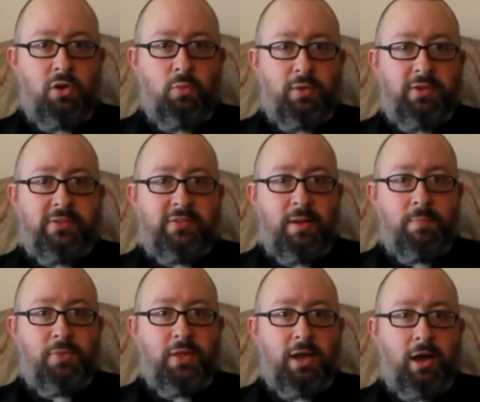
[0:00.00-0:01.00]
when
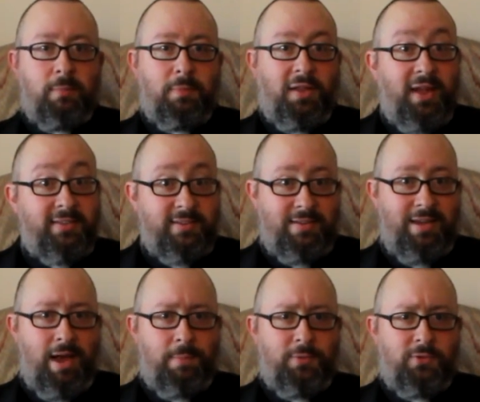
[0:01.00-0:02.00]
something unpleasant
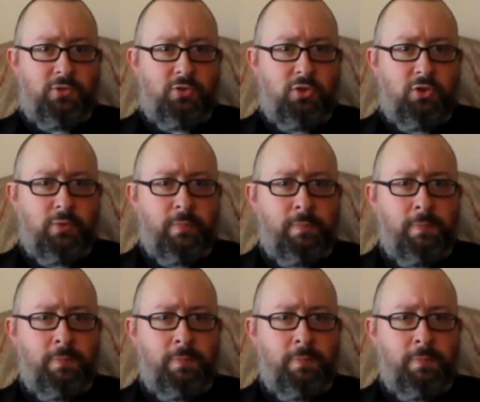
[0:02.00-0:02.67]
happens to you.